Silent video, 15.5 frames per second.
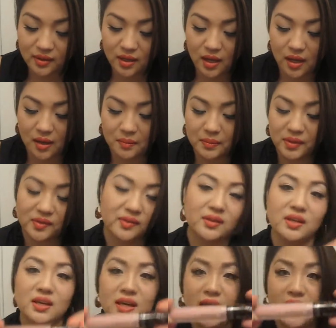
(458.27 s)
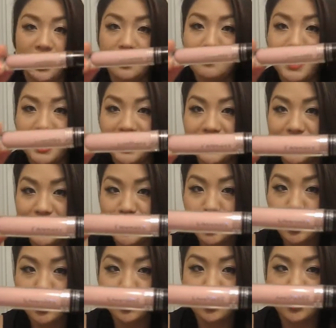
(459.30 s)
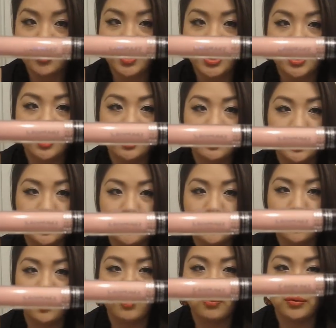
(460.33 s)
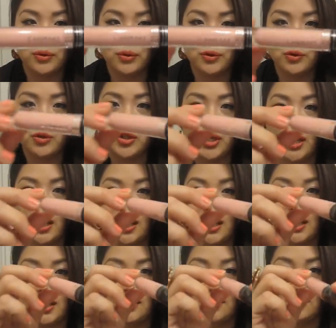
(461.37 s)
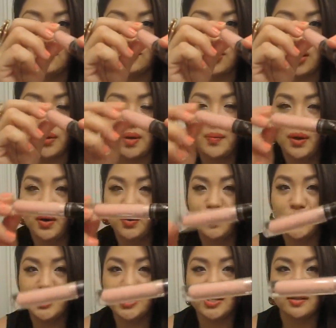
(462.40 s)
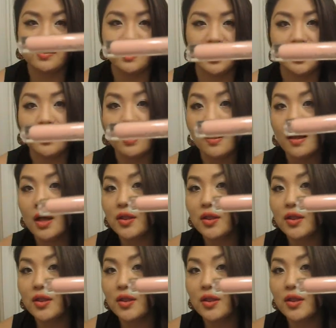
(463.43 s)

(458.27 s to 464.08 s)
Um, it's the Can Make Nudy Glow Rouge in Strawberry Milk, which is like